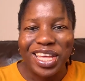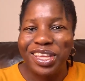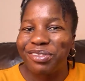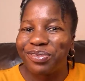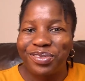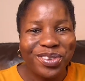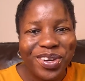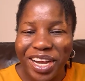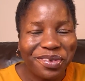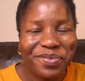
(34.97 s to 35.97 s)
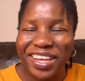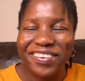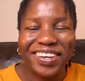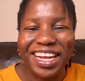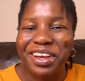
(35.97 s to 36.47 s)
If you are a
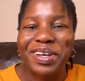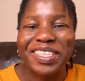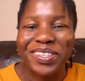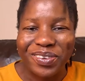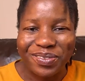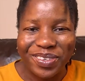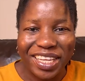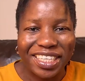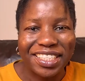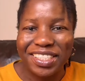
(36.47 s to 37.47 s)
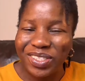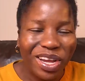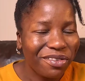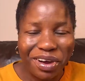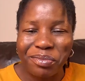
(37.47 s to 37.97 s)
migrant like myself and
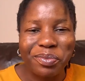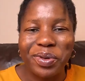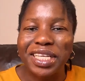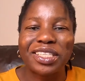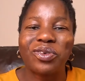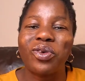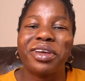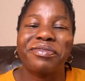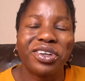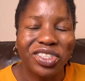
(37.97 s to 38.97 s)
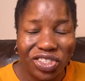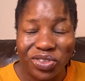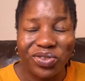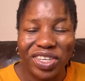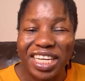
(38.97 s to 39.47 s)
you're a family person or you've got
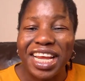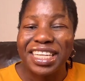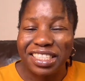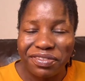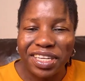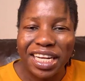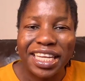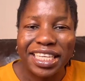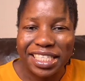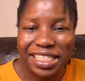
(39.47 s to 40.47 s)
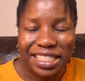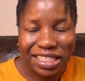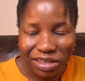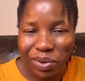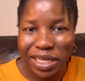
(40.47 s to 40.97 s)
children, definitely it is
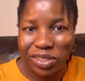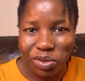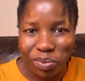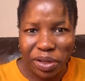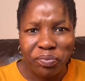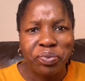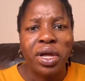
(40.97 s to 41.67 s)
the place to be.